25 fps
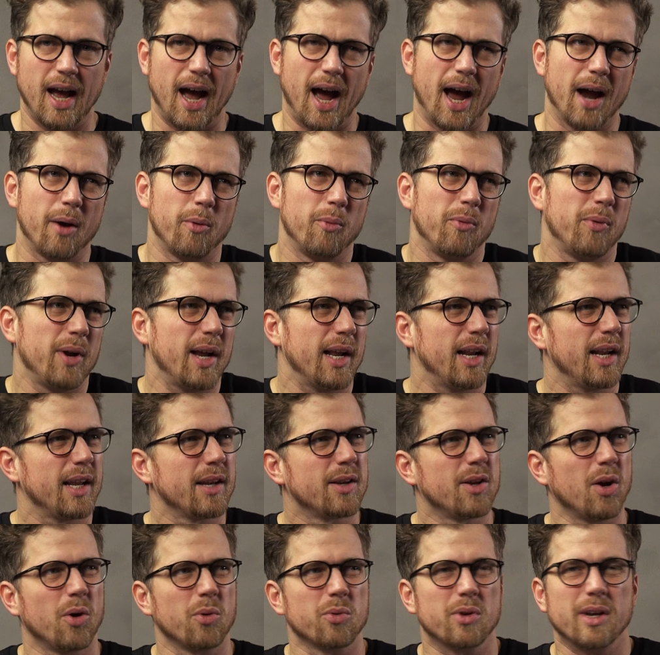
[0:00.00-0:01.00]
I really
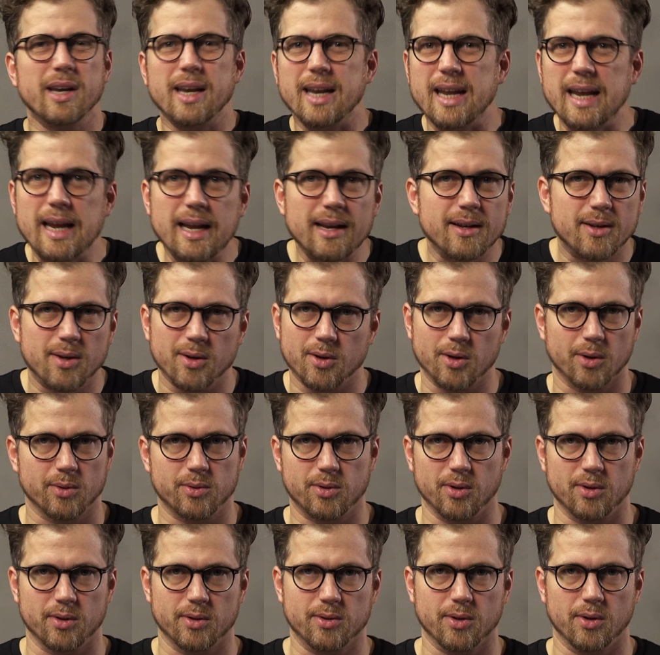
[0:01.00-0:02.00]
don't need to go
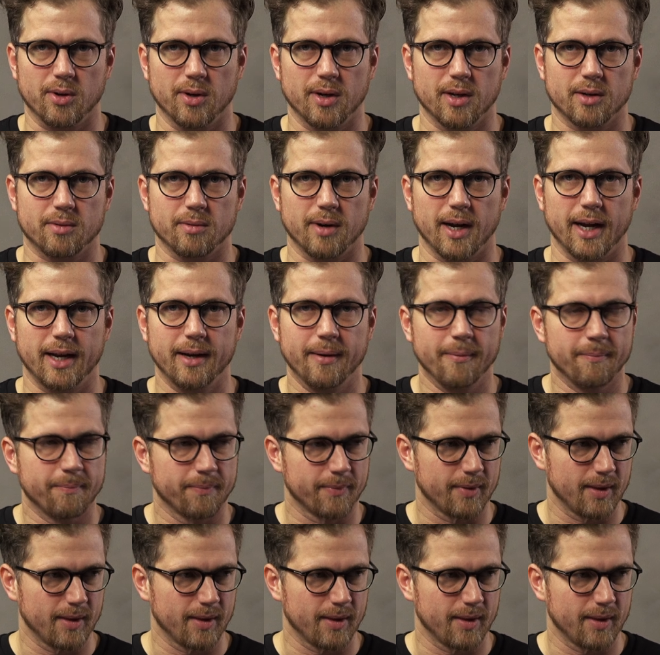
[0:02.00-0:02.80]
to the toilet, right?